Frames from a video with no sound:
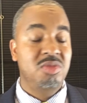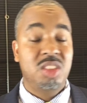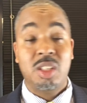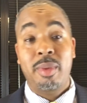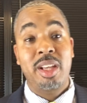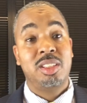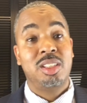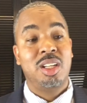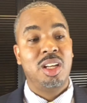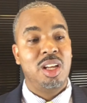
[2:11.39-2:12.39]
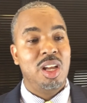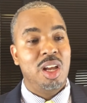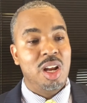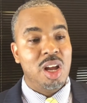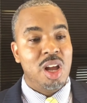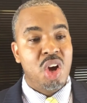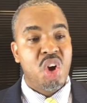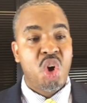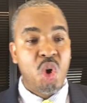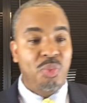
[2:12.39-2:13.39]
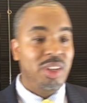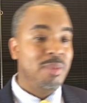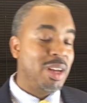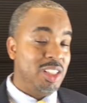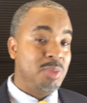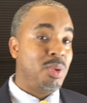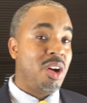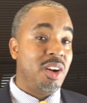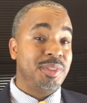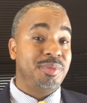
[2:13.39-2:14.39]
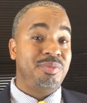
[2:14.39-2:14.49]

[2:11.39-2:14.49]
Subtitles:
It's amazing. Hopefully by this part,